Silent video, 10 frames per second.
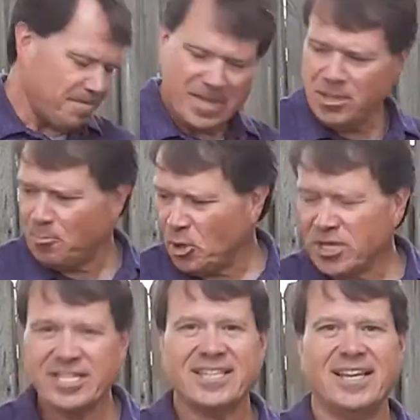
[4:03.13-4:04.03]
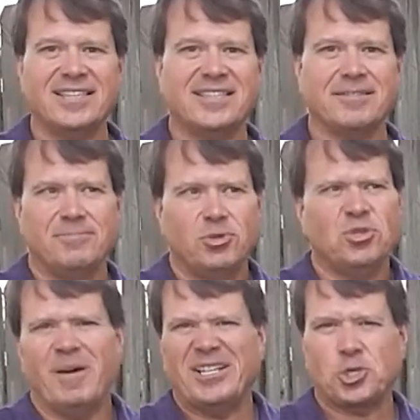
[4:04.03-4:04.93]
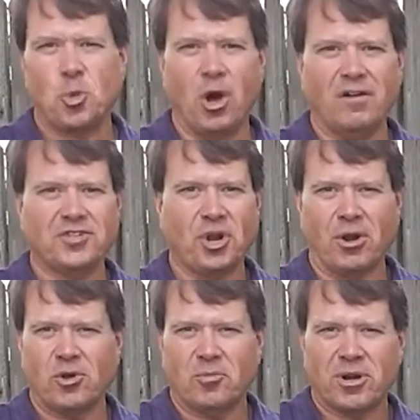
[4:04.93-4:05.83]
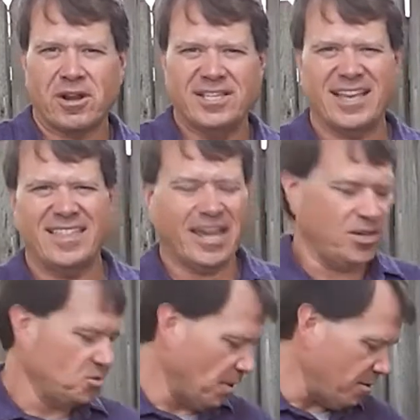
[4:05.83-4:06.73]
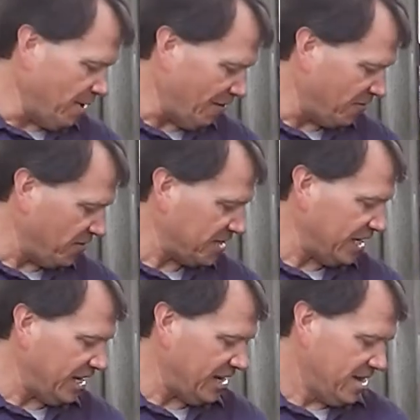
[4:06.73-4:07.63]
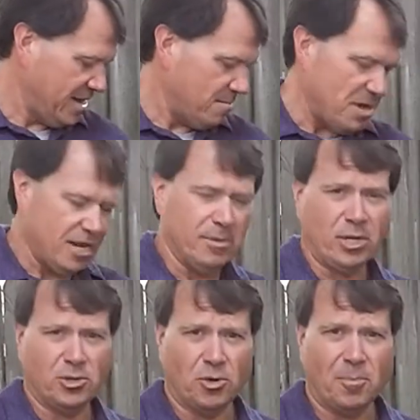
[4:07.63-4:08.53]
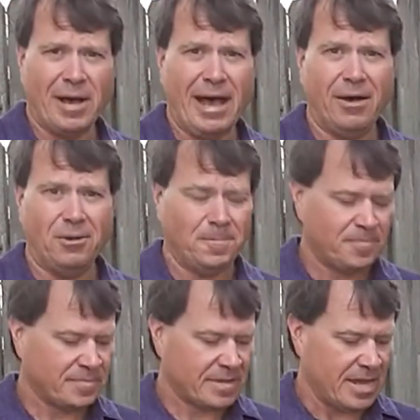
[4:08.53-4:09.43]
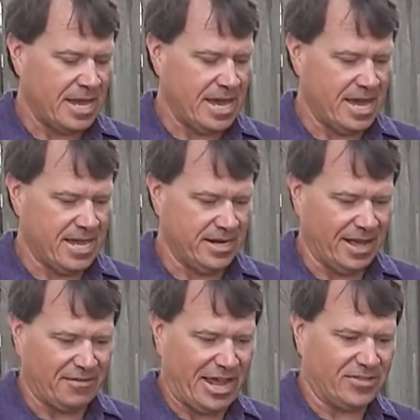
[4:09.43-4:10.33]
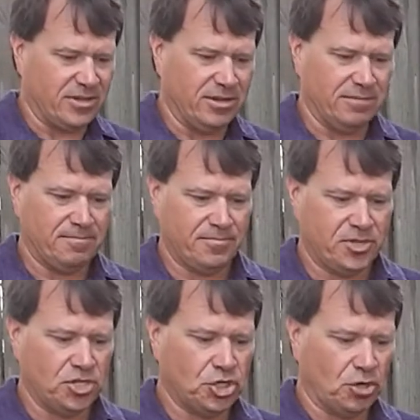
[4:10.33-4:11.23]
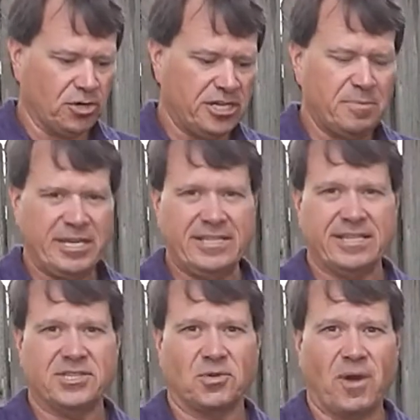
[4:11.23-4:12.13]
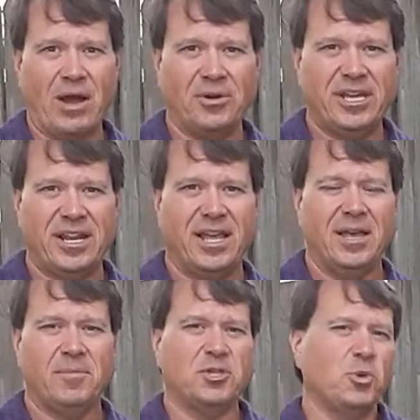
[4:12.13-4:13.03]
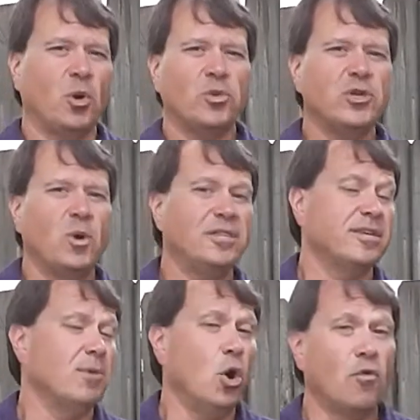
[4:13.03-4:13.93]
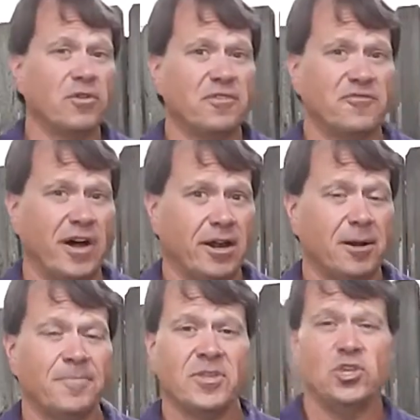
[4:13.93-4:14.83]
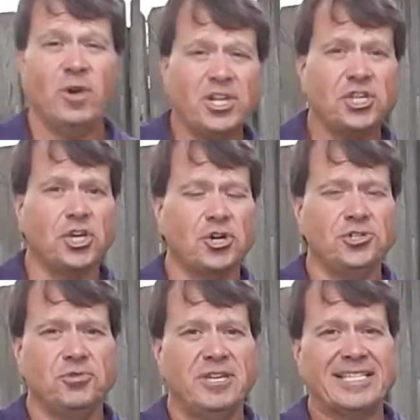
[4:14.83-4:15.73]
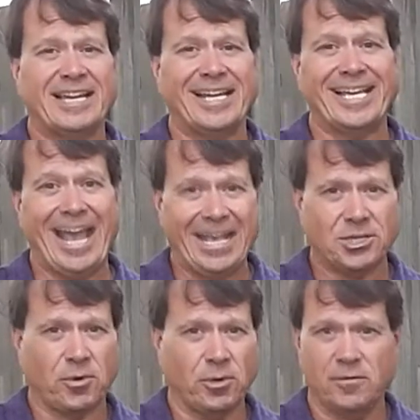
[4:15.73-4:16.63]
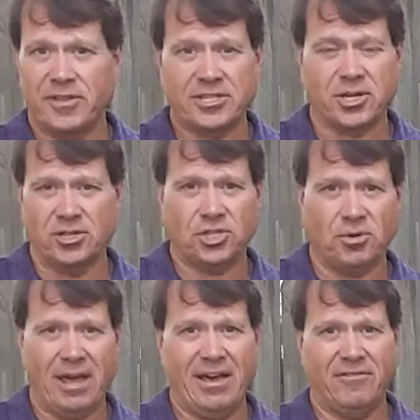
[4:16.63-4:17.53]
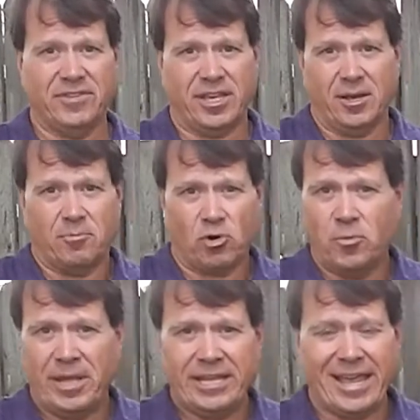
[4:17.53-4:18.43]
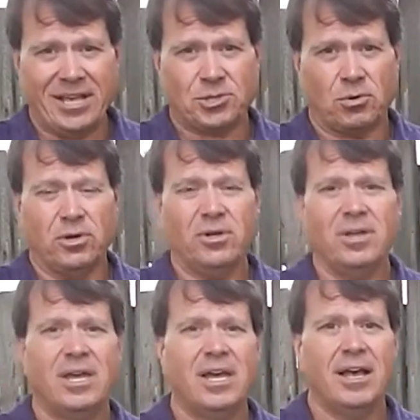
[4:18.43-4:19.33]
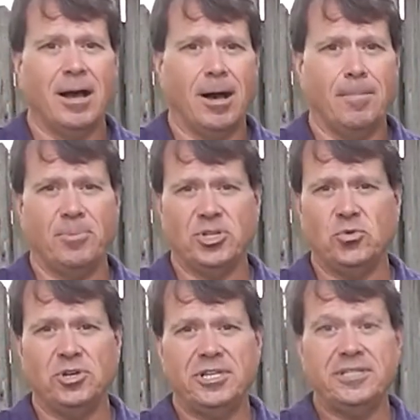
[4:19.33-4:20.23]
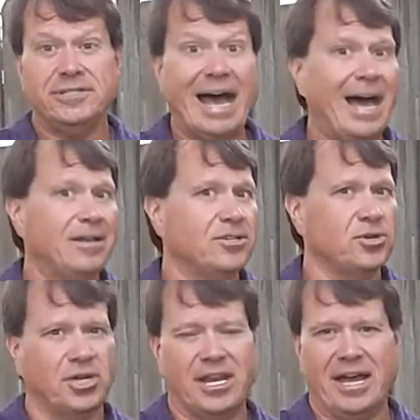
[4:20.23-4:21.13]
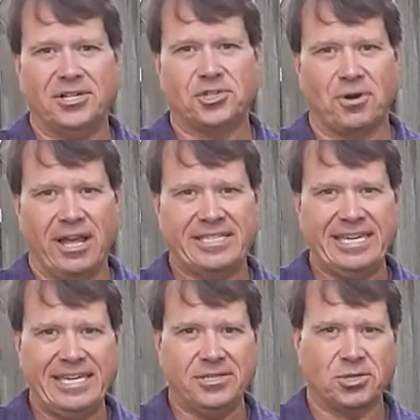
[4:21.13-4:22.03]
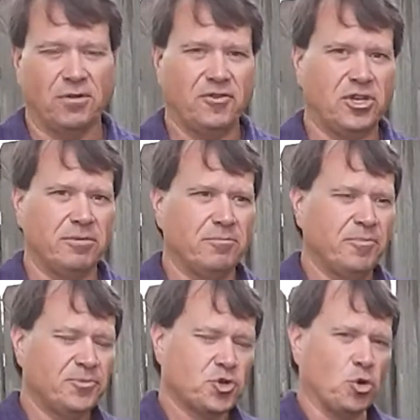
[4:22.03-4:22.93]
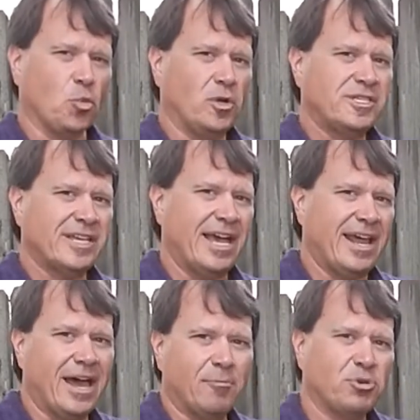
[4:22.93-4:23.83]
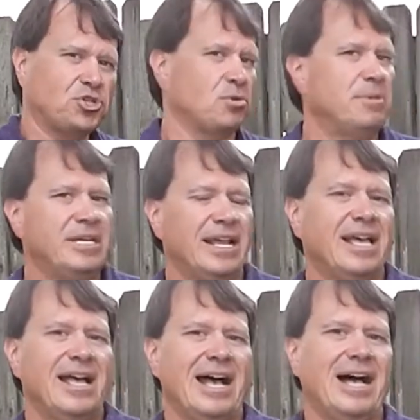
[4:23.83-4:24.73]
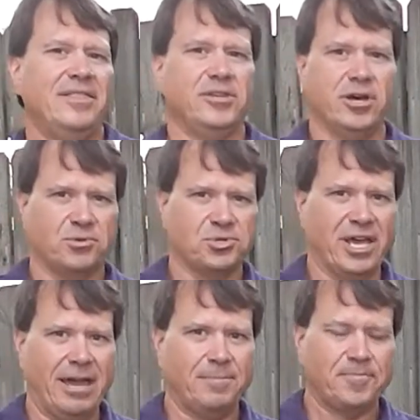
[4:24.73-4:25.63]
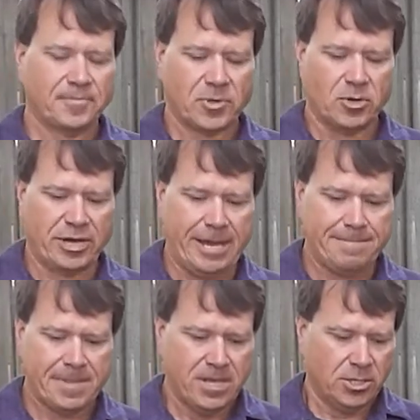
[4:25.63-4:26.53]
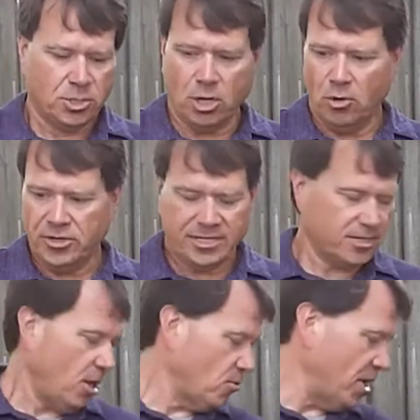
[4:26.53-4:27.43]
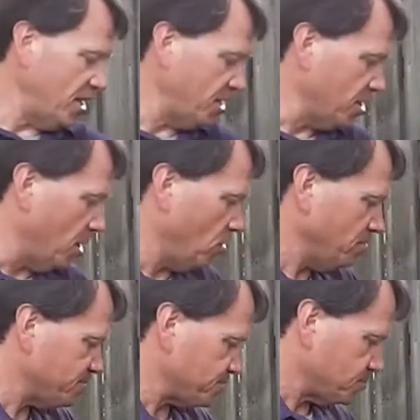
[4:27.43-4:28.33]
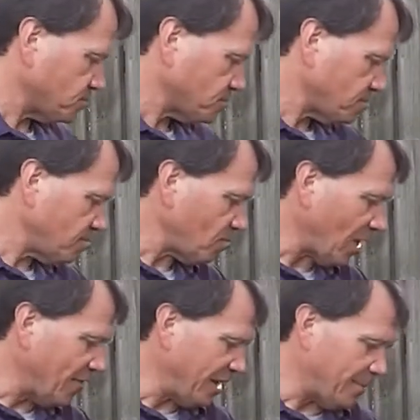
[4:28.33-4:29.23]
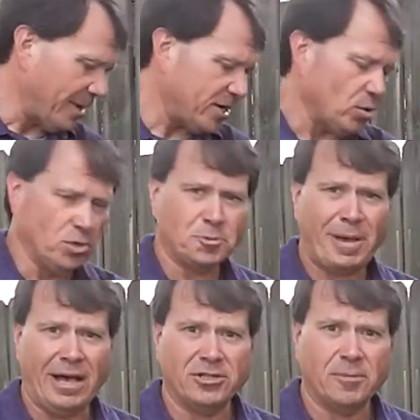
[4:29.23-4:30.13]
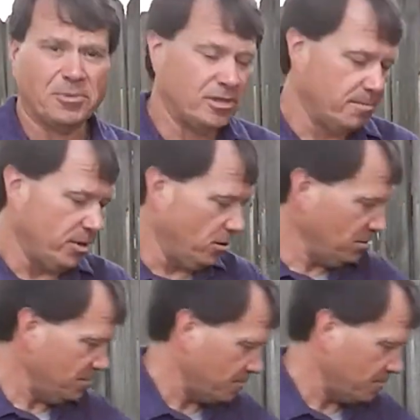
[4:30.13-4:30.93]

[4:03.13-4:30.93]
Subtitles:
In the book it says use about 12 charcoal briquettes. I think I used maybe about 15. Made them in a little pile, and I've got the jerky pieces around it because we don't really want them over the fire. You actually could do this on a gas grill if that's all that you have, like a propane gas grill, but you would not cook it on direct heat. So if you can turn one side on, put your meat on the other side. Okay, so this is all ready to go. I've got my coals piled up in the middle.